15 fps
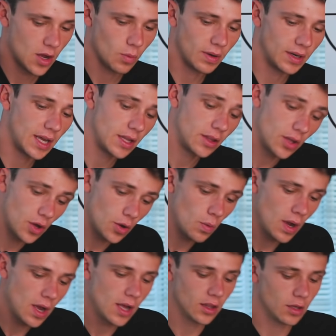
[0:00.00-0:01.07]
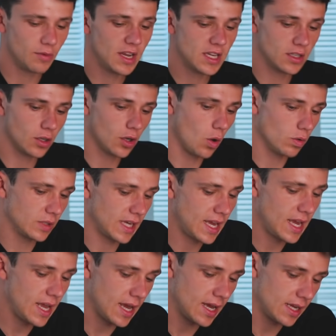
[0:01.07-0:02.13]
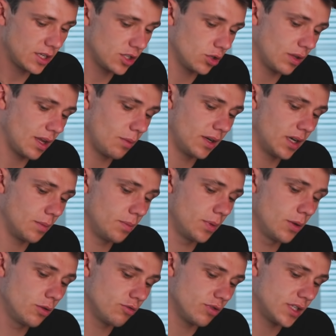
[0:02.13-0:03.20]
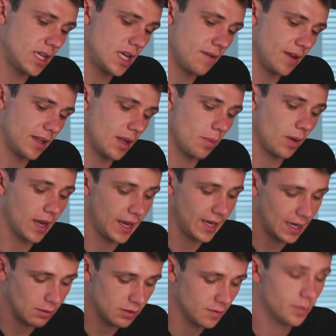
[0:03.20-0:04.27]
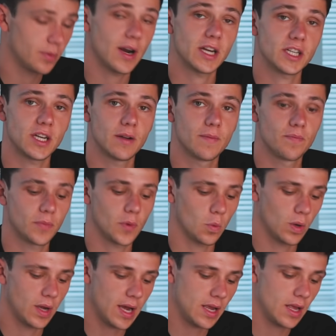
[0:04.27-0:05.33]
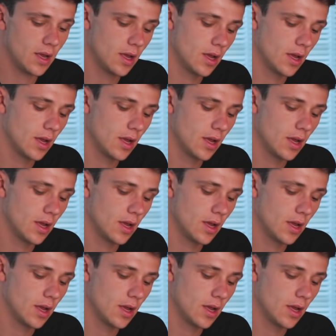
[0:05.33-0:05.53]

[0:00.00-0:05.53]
When they do, the reason the goals are here is so that when the Blues receive it, they're playing out of pressure, okay?